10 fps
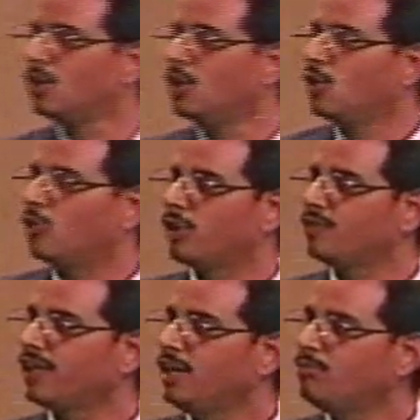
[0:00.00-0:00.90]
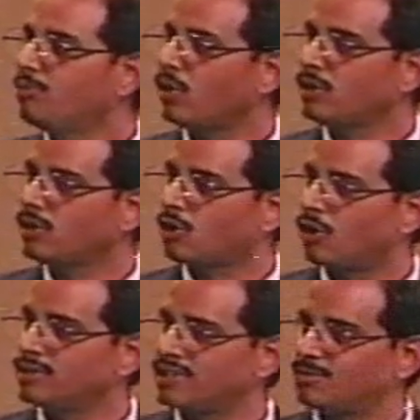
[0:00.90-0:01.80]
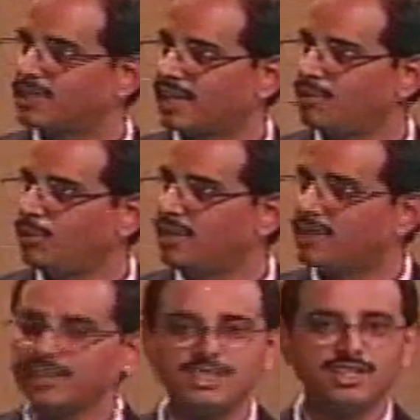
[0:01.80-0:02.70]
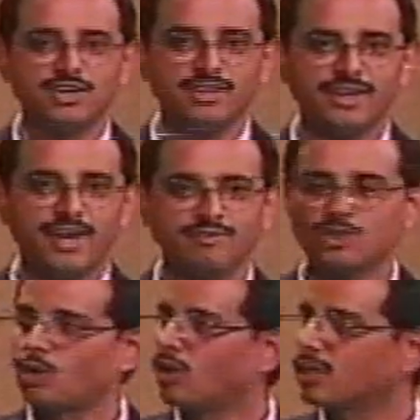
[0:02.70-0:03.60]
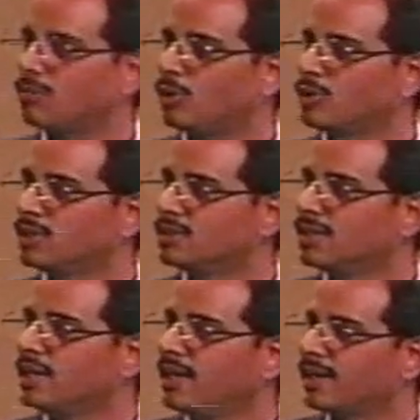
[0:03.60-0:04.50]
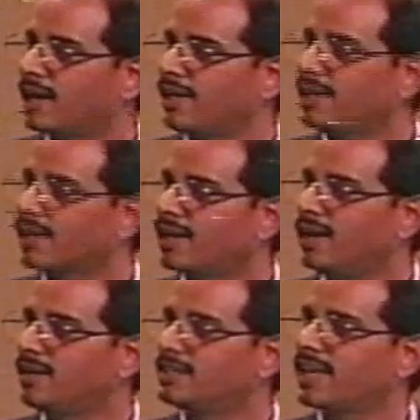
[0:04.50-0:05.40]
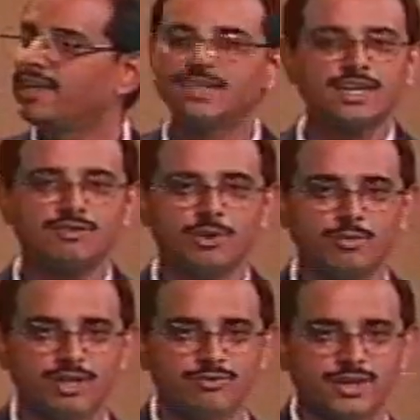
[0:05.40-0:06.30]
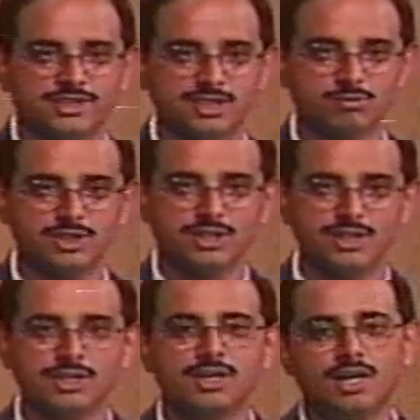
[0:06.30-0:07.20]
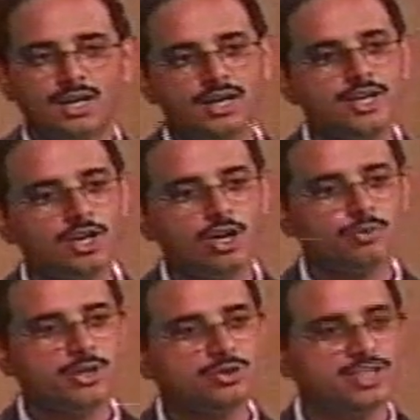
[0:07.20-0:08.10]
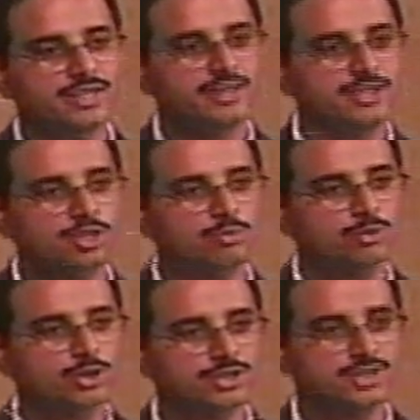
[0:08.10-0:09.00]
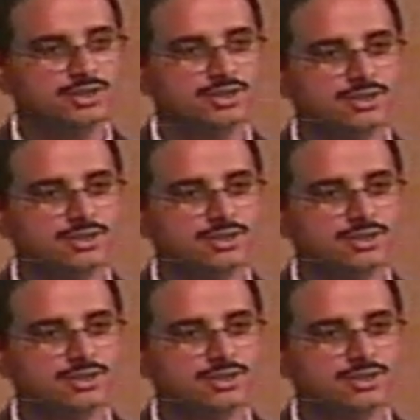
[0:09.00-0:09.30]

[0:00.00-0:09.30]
One of the important concepts that I've been touching on and haven't talked about is getting a great design kit for manufacturability. Early on when you generate your process,